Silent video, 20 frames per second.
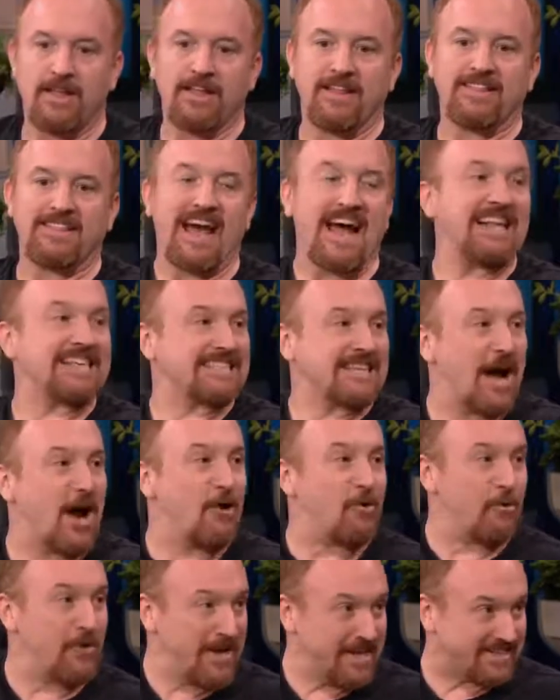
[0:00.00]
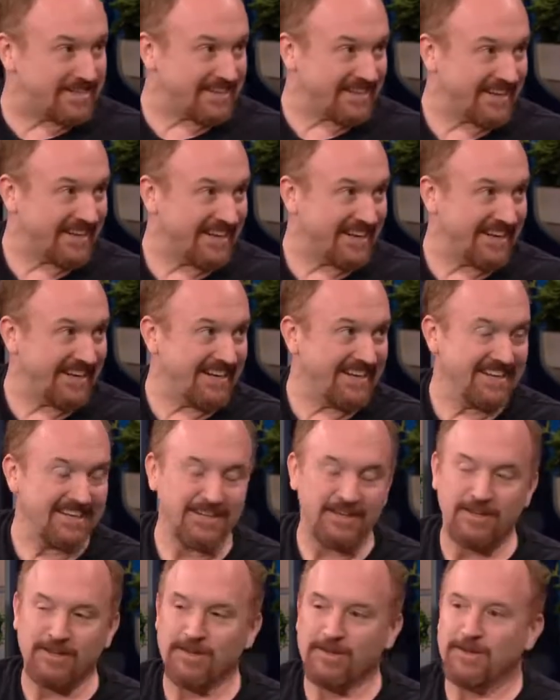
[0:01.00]
That's how recently
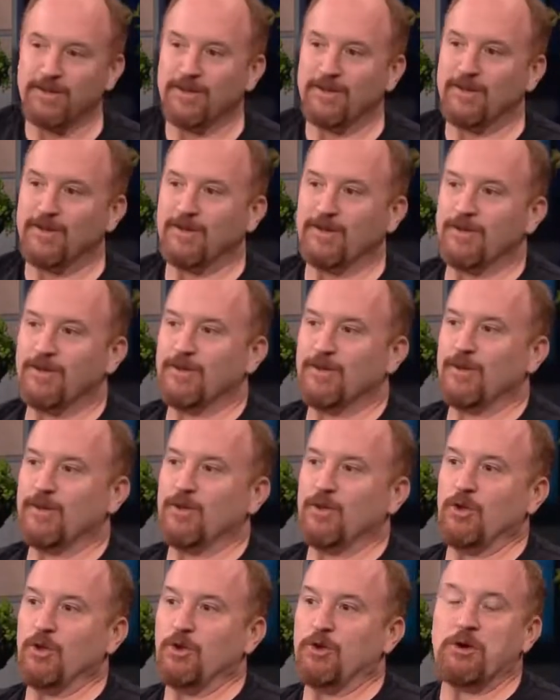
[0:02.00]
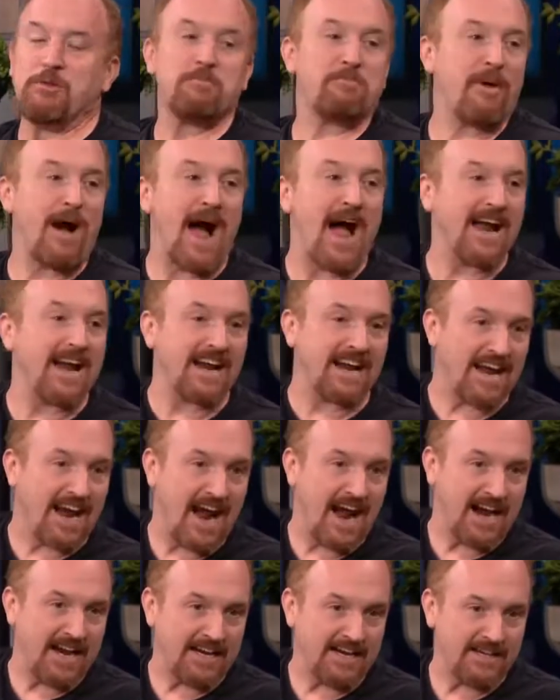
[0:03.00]
you could buy a
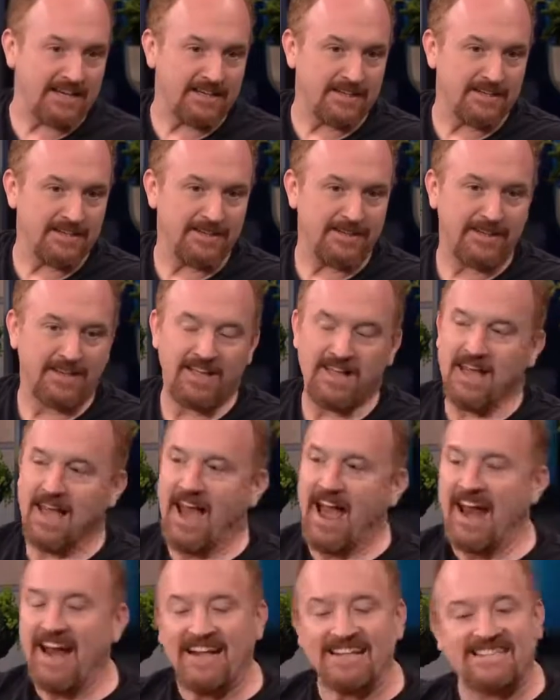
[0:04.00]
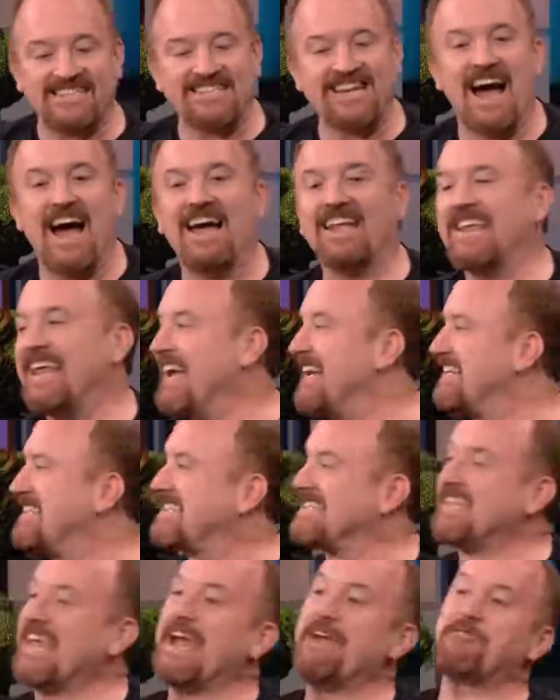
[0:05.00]
guy. That's right. And it's not like
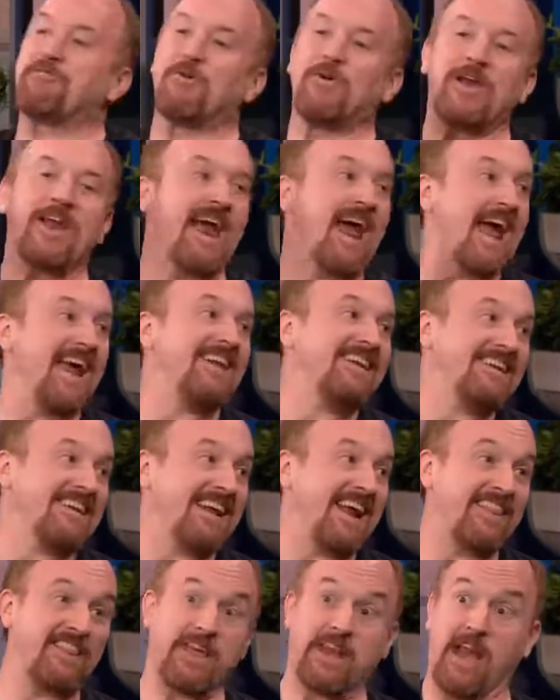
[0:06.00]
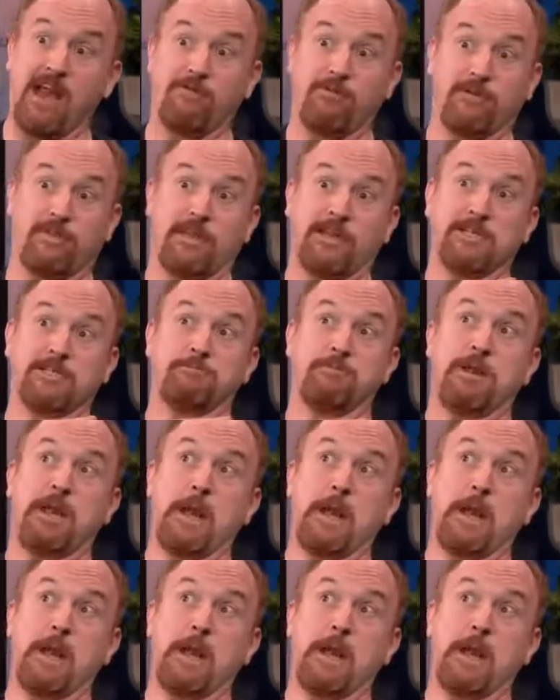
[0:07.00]
slavery ended and then everything has been